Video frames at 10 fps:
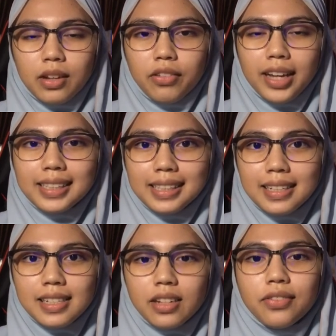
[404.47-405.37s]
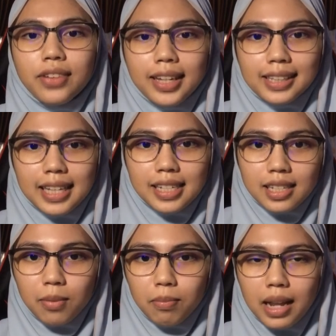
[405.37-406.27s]
Factors affecting
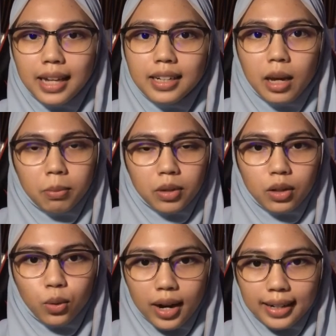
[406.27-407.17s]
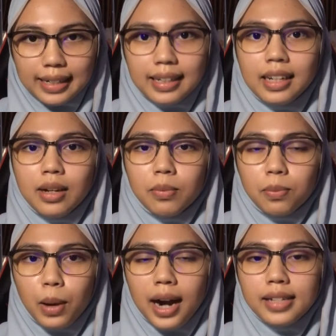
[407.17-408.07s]
supply. Number 1.
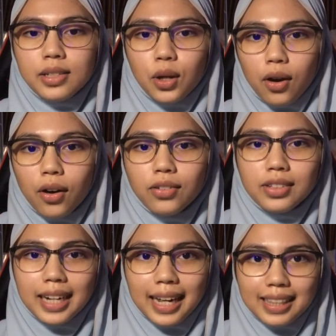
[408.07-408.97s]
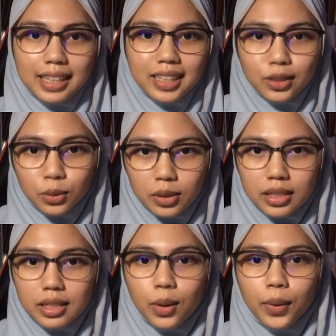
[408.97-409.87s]
Price of related
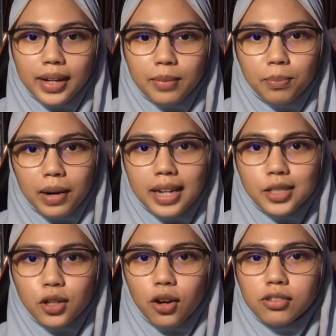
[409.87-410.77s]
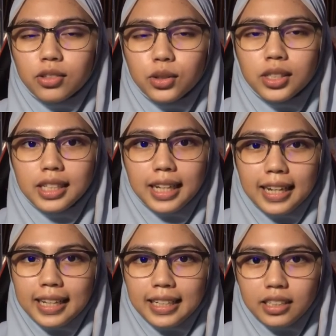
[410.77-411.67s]
goods. When the price of good A
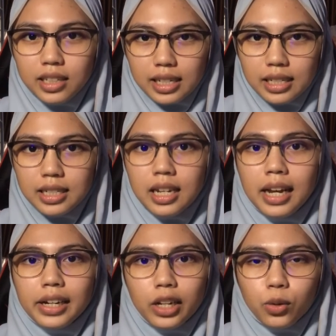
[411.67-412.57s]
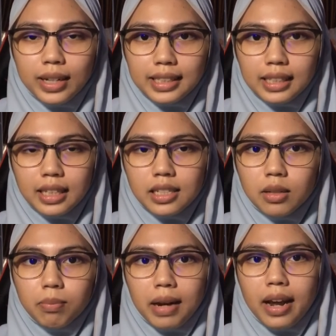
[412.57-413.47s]
increase, the quantity
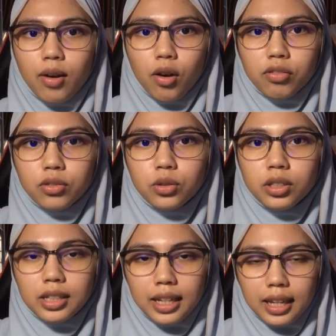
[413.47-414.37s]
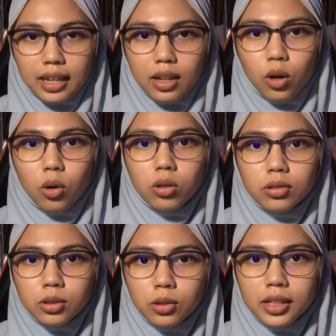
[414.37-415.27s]
supply of good A
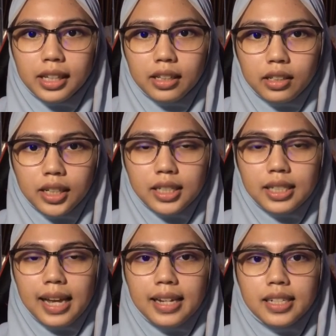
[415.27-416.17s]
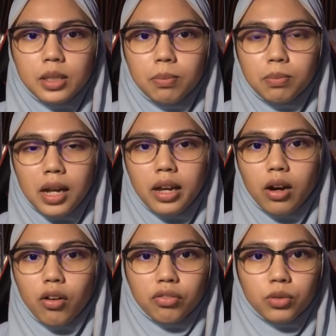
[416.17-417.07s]
also increase, and supply
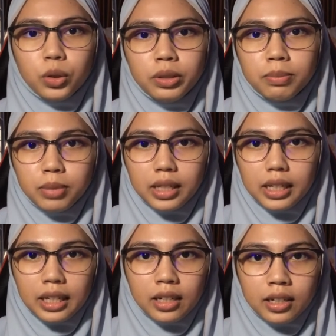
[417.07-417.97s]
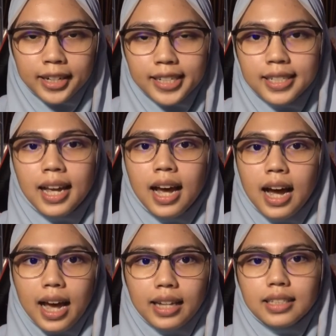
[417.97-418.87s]
of good B increase,
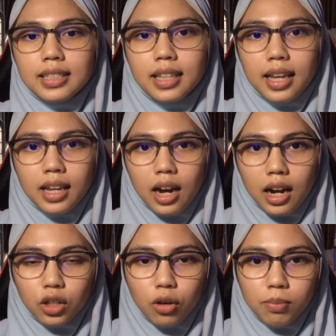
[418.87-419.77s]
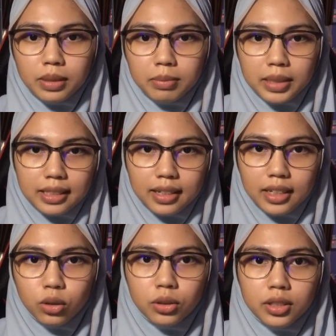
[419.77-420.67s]
as they are complementary
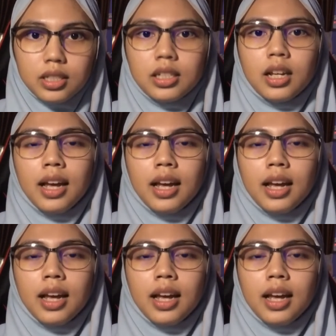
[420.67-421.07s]
goods.